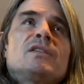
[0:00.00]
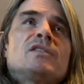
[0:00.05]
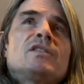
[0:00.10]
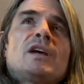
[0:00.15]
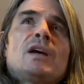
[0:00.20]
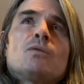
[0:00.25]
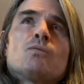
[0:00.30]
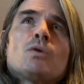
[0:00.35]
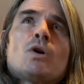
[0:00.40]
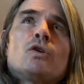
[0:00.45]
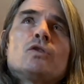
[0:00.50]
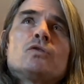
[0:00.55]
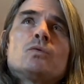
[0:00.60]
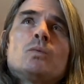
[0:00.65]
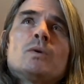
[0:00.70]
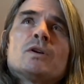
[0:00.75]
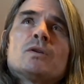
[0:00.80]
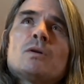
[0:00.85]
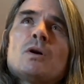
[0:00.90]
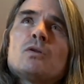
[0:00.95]
say,
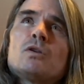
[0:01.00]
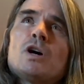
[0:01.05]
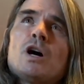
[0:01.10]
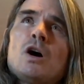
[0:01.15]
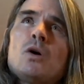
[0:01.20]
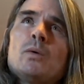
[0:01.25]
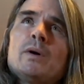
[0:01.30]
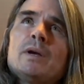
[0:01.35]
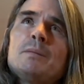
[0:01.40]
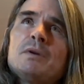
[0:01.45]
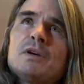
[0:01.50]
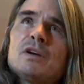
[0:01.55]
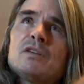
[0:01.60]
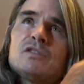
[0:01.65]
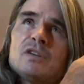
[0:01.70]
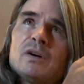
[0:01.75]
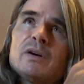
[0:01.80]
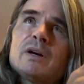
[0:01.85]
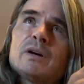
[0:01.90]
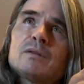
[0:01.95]
Rosewood or Ocoee, because
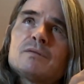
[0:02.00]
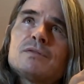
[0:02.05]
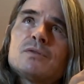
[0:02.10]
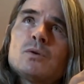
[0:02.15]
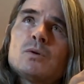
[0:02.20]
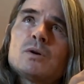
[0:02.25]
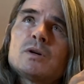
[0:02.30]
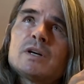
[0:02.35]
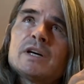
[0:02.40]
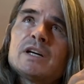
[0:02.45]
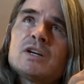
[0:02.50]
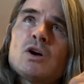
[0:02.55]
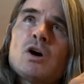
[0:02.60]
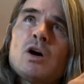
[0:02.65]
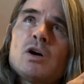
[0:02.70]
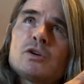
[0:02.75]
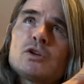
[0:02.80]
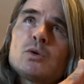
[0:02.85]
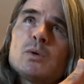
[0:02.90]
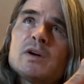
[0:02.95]
they're here in Florida, and
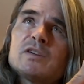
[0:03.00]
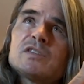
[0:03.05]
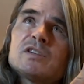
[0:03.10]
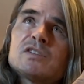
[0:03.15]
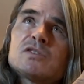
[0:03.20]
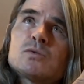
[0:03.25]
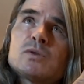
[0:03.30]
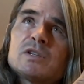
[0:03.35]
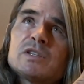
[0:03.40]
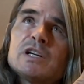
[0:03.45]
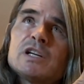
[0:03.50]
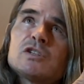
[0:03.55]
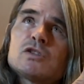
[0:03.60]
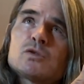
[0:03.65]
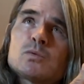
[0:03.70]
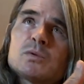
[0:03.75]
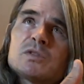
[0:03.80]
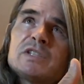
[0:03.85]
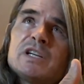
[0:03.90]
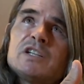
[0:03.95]
all U.S. history teachers
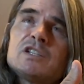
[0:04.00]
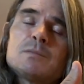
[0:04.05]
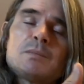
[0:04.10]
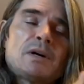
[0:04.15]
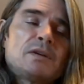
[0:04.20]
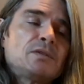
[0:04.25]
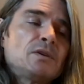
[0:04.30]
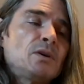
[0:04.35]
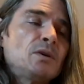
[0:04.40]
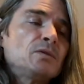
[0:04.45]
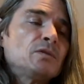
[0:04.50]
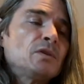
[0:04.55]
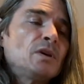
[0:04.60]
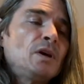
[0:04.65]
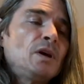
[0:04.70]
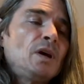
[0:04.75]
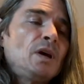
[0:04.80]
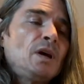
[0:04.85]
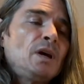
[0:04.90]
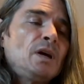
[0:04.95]
will teach about those,
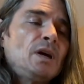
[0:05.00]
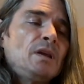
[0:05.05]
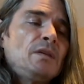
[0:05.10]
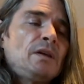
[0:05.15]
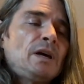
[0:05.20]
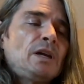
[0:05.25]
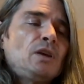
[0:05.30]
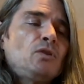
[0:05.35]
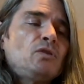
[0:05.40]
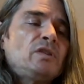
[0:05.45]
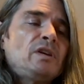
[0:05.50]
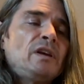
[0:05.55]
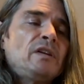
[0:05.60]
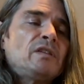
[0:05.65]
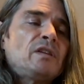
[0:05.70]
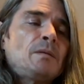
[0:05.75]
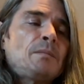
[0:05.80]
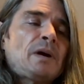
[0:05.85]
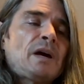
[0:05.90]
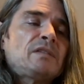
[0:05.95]
that you teach
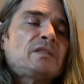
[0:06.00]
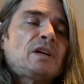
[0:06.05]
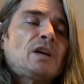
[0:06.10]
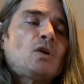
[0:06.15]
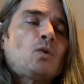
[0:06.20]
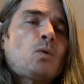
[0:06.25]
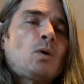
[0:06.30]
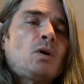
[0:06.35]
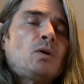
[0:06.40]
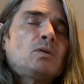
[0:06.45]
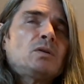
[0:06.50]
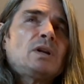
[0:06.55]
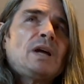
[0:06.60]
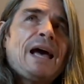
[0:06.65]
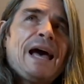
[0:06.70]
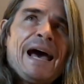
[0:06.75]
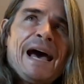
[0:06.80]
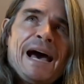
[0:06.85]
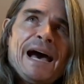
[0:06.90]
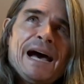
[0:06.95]
them as a, quote,
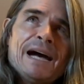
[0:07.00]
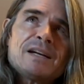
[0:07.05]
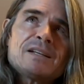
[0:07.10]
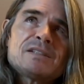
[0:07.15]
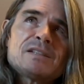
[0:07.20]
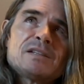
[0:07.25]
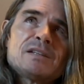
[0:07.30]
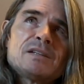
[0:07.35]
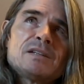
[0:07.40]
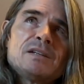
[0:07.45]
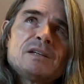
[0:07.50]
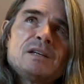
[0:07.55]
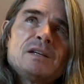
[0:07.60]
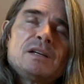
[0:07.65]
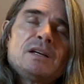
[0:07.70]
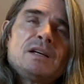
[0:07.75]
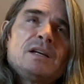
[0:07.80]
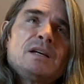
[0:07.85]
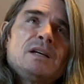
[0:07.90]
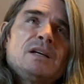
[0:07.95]
act
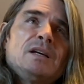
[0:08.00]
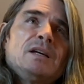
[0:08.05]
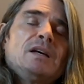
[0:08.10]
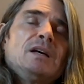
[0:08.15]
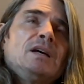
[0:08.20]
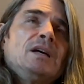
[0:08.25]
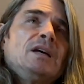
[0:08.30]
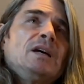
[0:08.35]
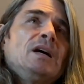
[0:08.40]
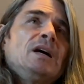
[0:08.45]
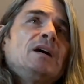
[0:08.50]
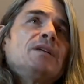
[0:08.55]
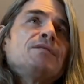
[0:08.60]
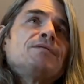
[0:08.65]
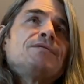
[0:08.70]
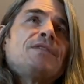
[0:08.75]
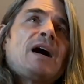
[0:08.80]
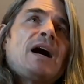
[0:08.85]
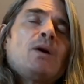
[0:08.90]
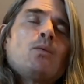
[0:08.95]
of
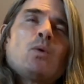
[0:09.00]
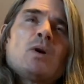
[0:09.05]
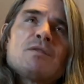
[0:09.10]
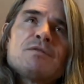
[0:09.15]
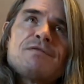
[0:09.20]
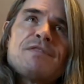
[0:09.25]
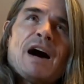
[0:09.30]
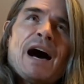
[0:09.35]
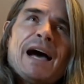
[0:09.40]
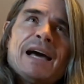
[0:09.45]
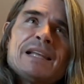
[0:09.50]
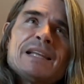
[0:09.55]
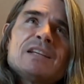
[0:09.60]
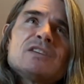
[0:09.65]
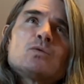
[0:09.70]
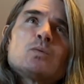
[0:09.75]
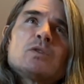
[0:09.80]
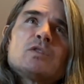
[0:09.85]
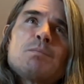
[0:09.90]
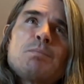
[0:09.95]
where
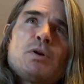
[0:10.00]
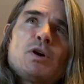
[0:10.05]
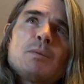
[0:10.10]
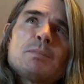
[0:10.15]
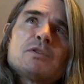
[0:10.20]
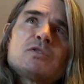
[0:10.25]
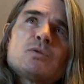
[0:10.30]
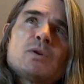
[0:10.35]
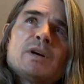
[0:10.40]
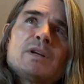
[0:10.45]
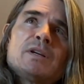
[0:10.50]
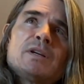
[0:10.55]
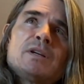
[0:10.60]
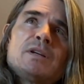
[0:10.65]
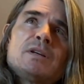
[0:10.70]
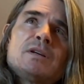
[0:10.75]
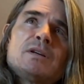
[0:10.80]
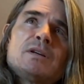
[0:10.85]
violence was perpetrated